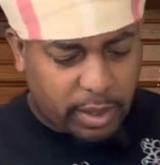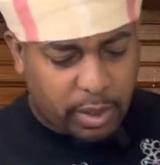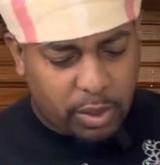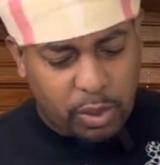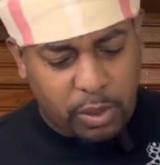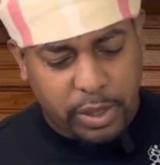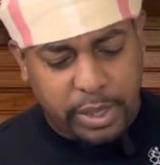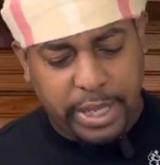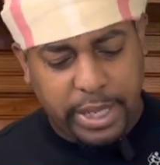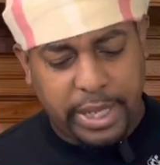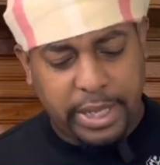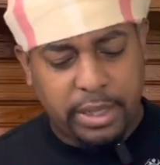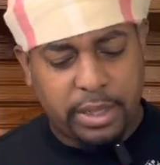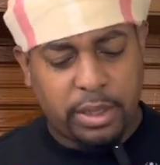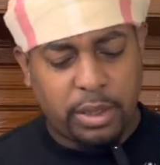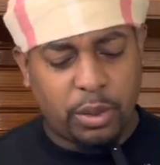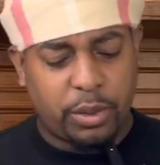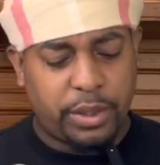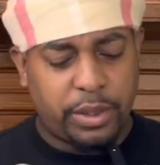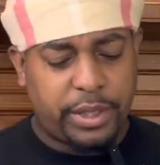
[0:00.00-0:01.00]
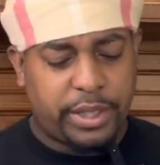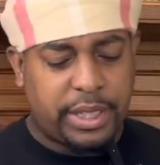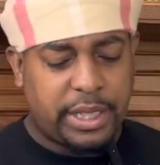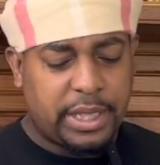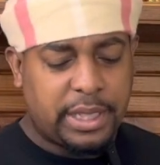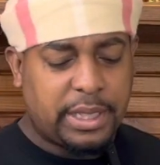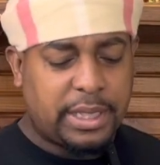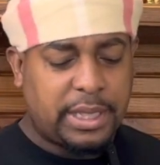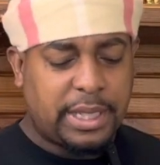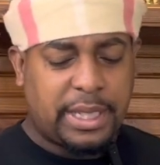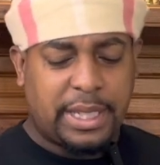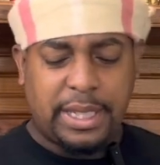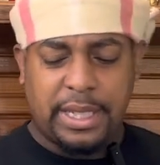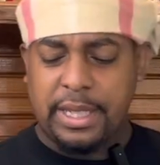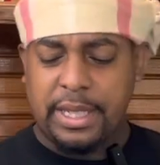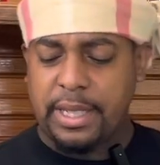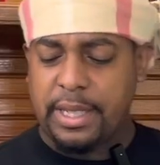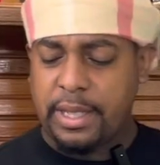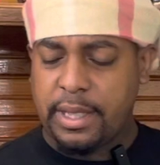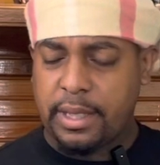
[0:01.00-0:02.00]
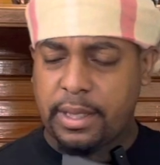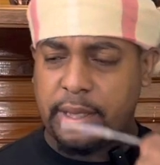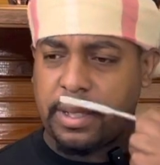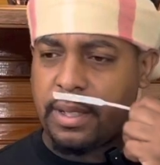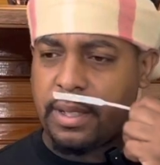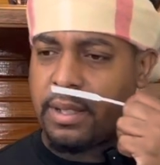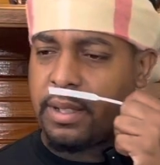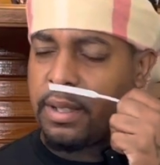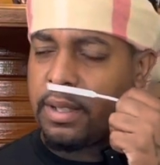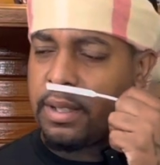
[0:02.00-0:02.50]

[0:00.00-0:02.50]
Okay, so this is,